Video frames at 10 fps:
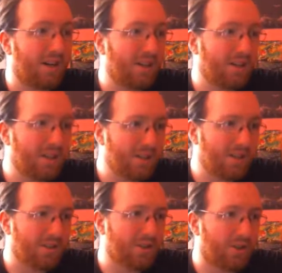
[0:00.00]
a
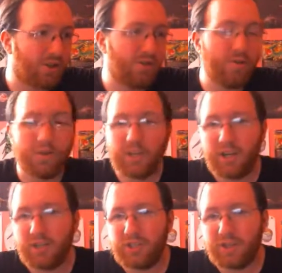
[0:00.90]
little too
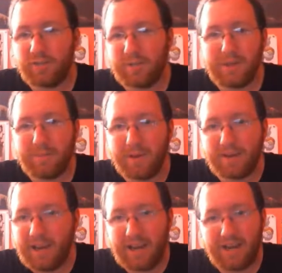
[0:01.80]
challenging for me,
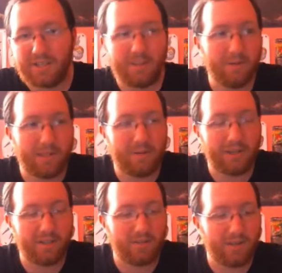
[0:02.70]
but hey, I still was able to
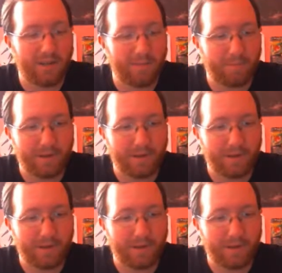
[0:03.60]
get through them.